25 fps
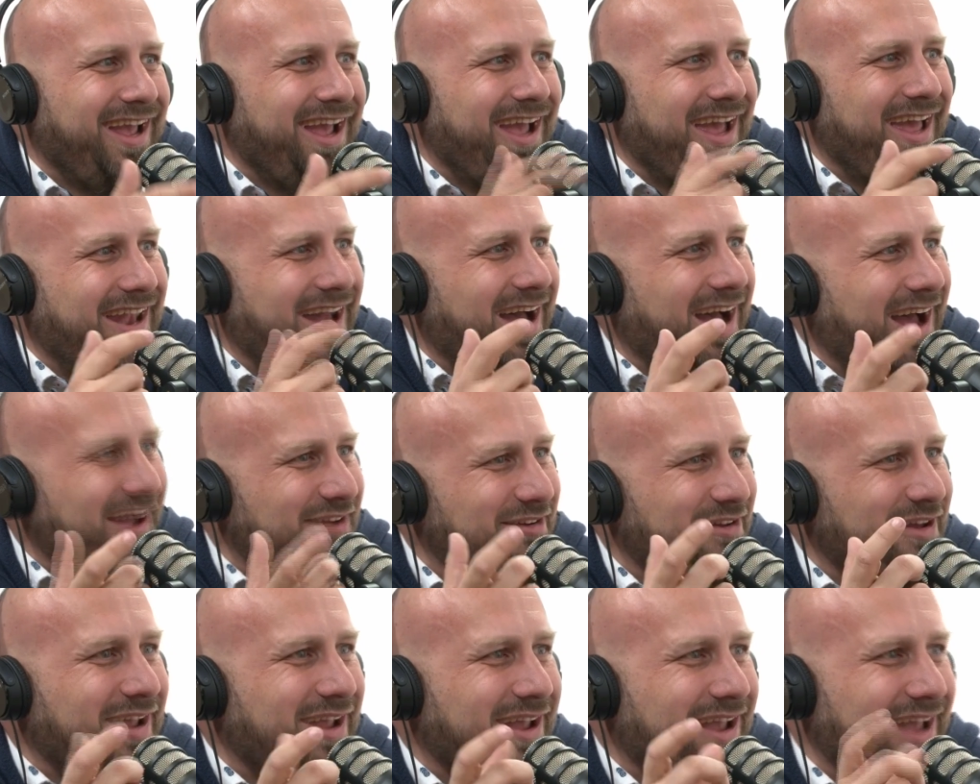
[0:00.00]
and I
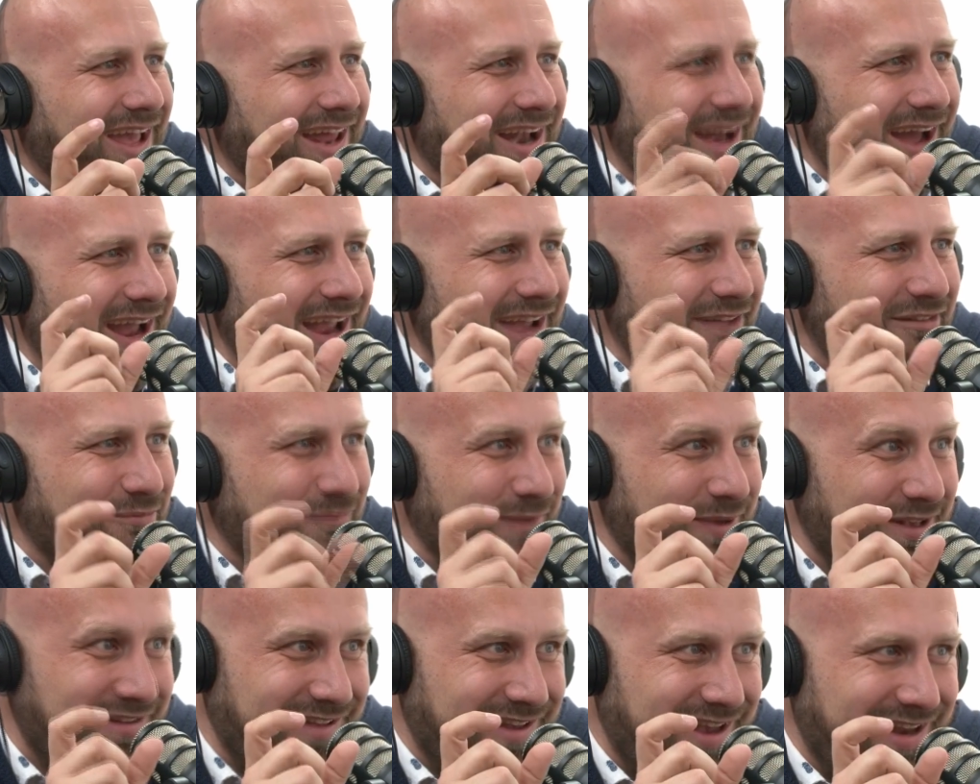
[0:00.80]
and I have
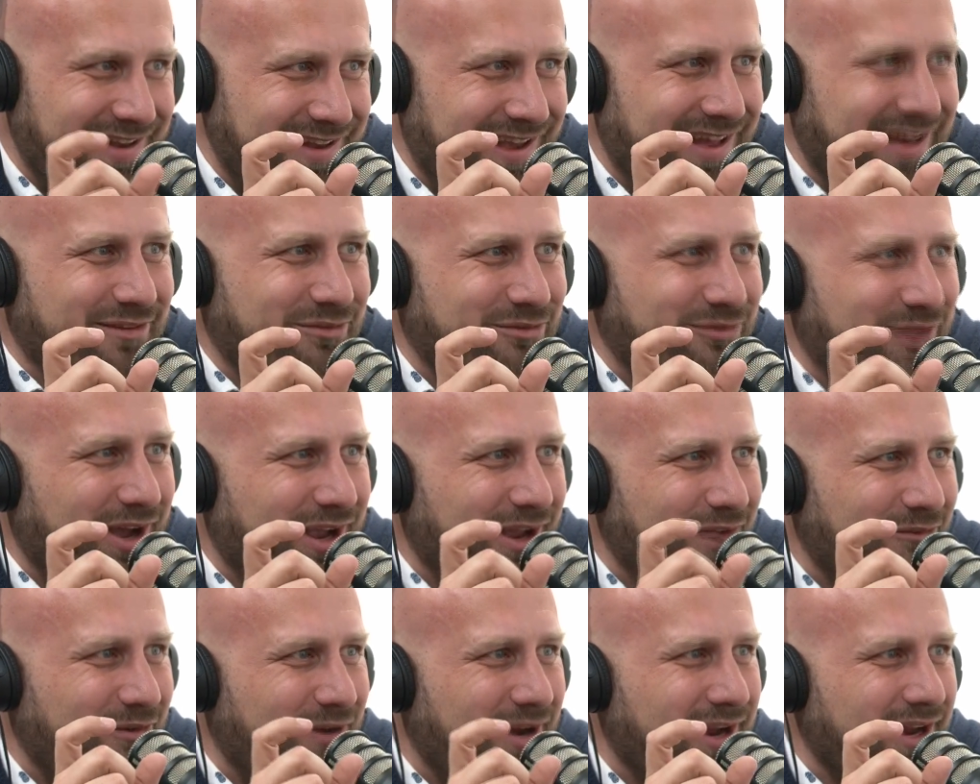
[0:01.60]

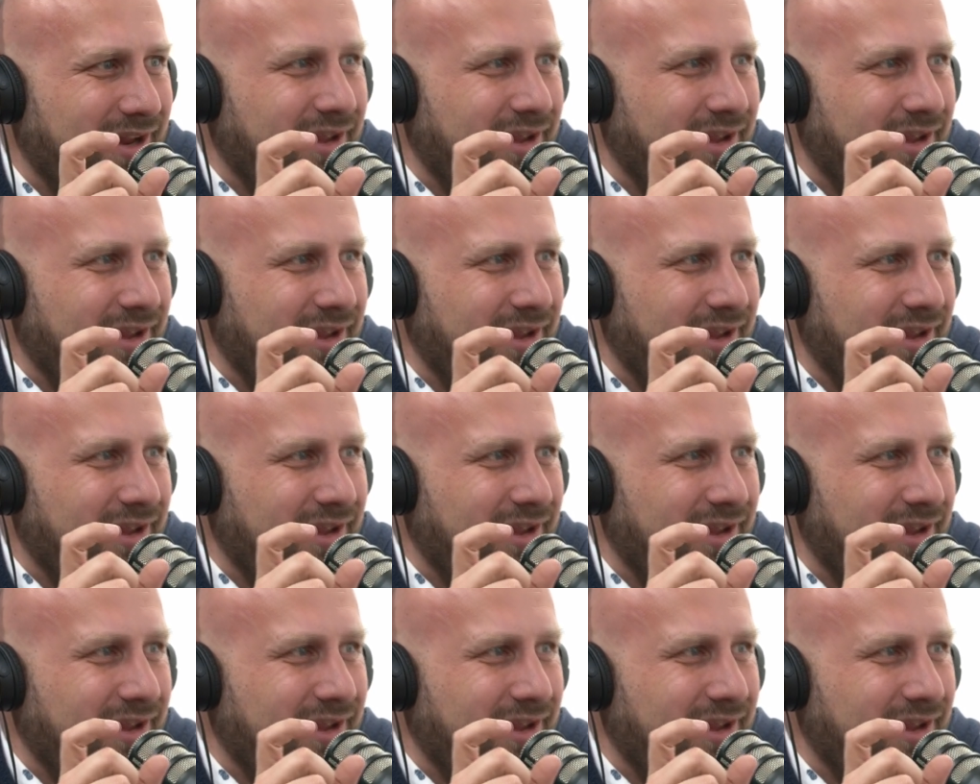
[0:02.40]
misidentified, right?